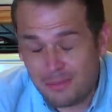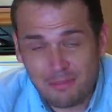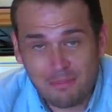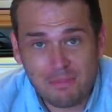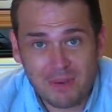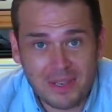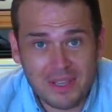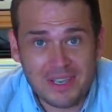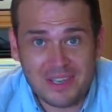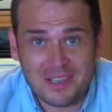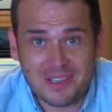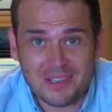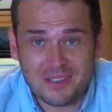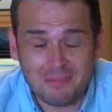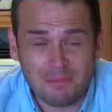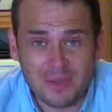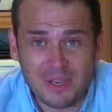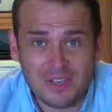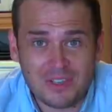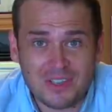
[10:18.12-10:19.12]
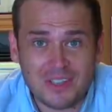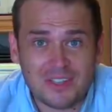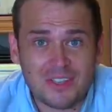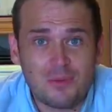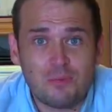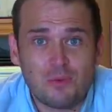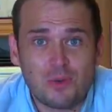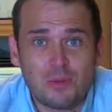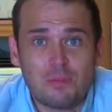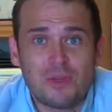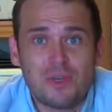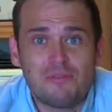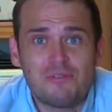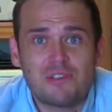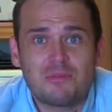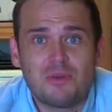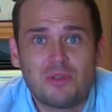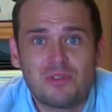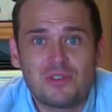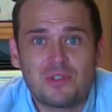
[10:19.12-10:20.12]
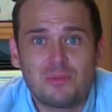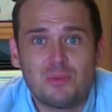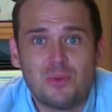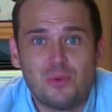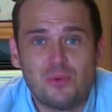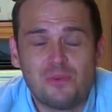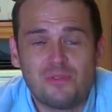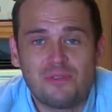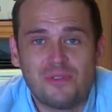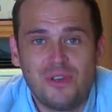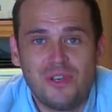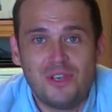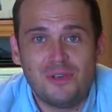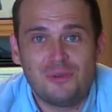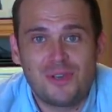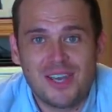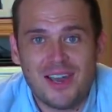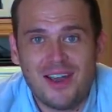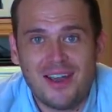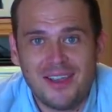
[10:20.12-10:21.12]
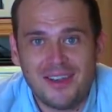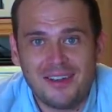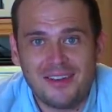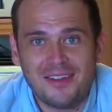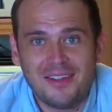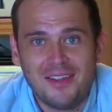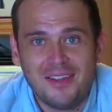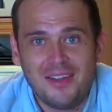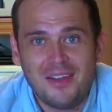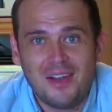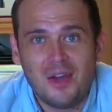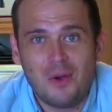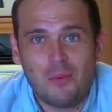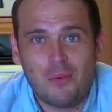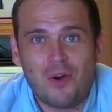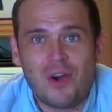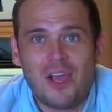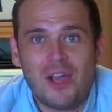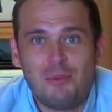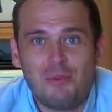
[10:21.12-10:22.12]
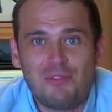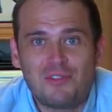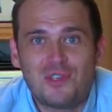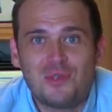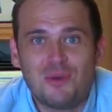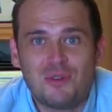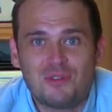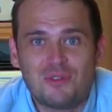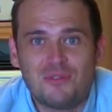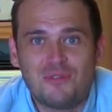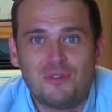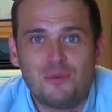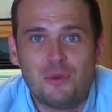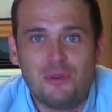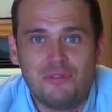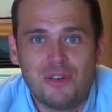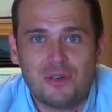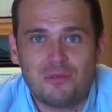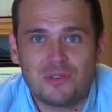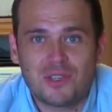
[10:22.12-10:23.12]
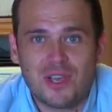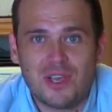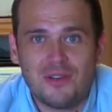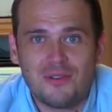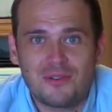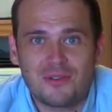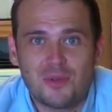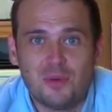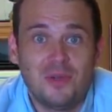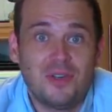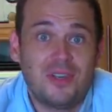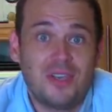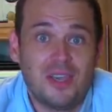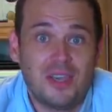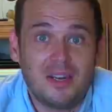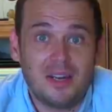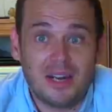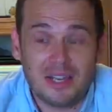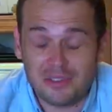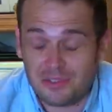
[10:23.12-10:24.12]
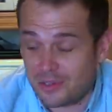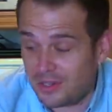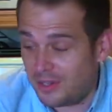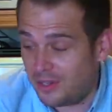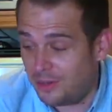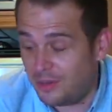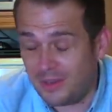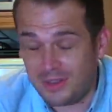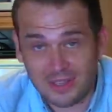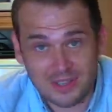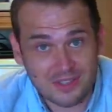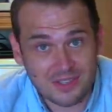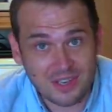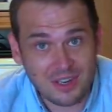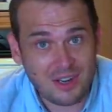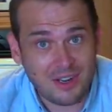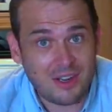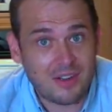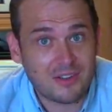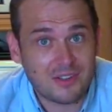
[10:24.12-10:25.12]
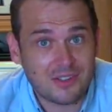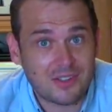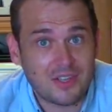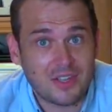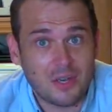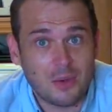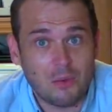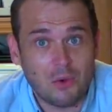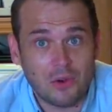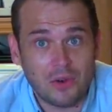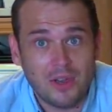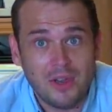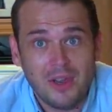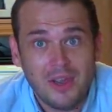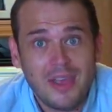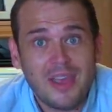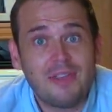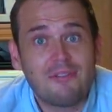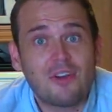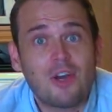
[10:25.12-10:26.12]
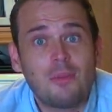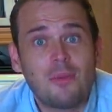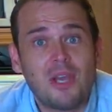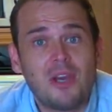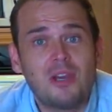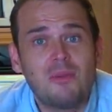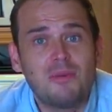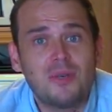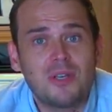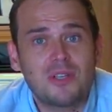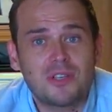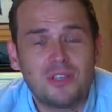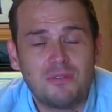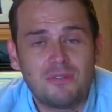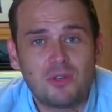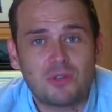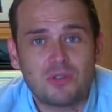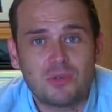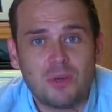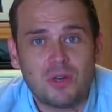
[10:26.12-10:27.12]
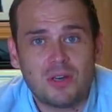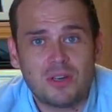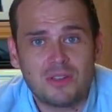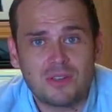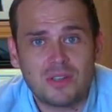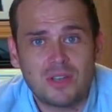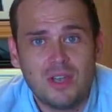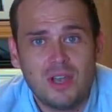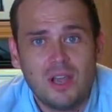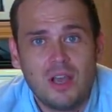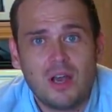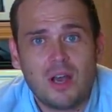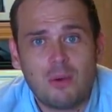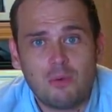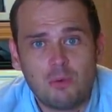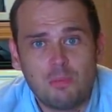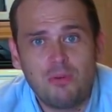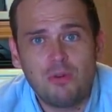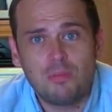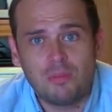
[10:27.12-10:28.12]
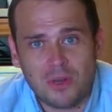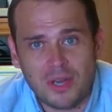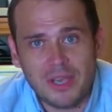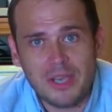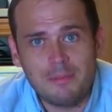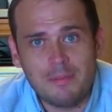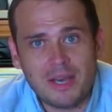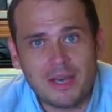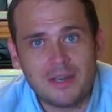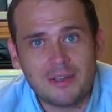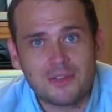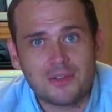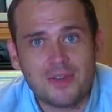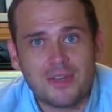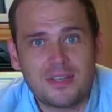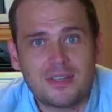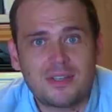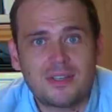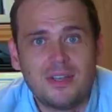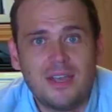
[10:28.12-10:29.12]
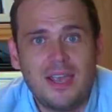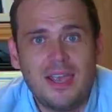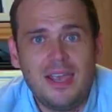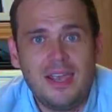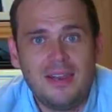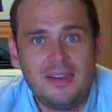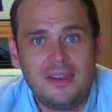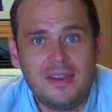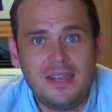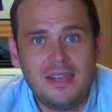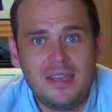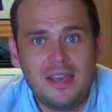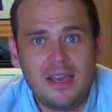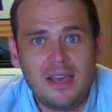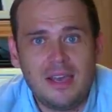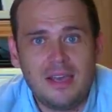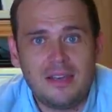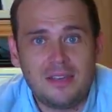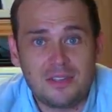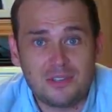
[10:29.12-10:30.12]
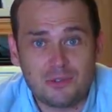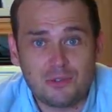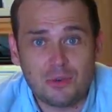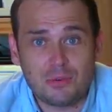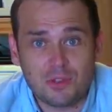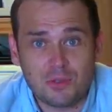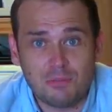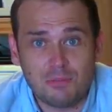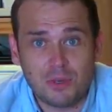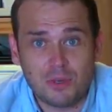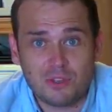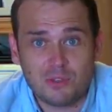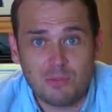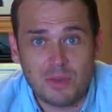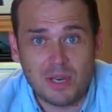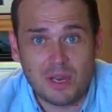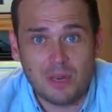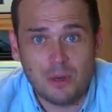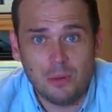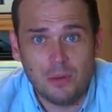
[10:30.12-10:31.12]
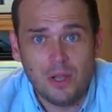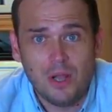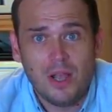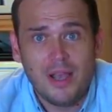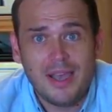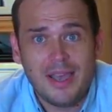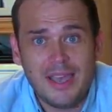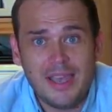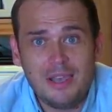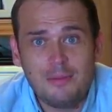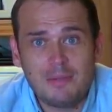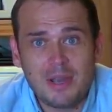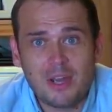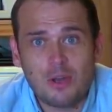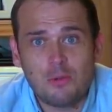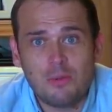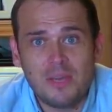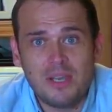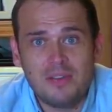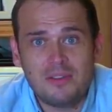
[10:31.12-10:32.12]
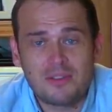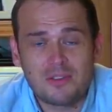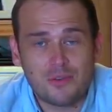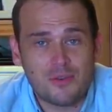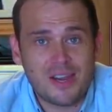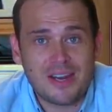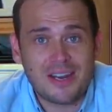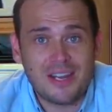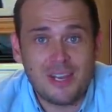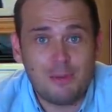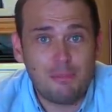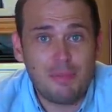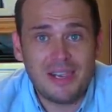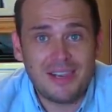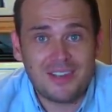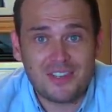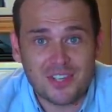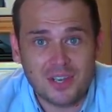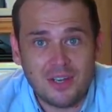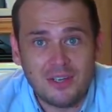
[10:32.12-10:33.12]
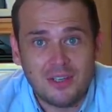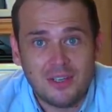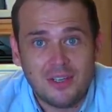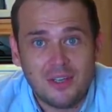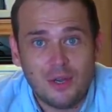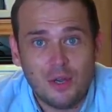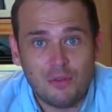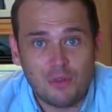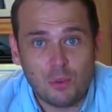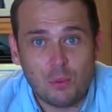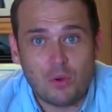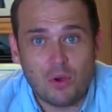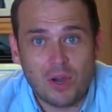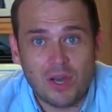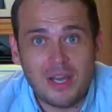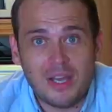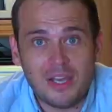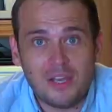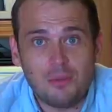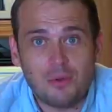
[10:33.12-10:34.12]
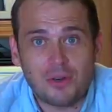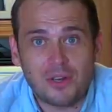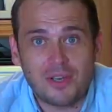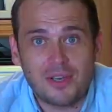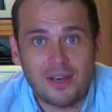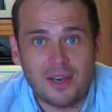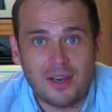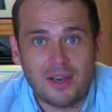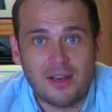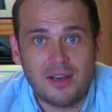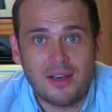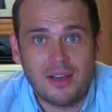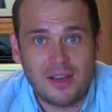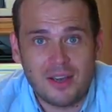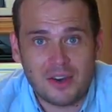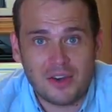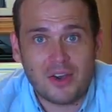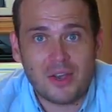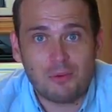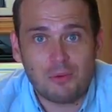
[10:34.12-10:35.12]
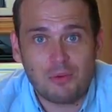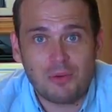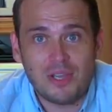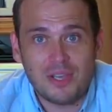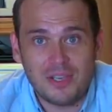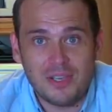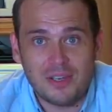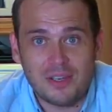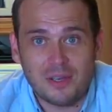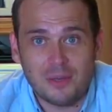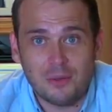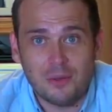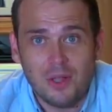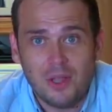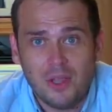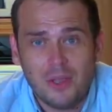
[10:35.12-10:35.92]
Please, because I don't want to be responsible for you cutting a wire with 240 volts going through it and getting electrocuted. That's the last thing I want. If I'm the only person you've got to ask, I will put my email address in the description box below. Email me directly a picture of the wire you want to cut, and I will let you know.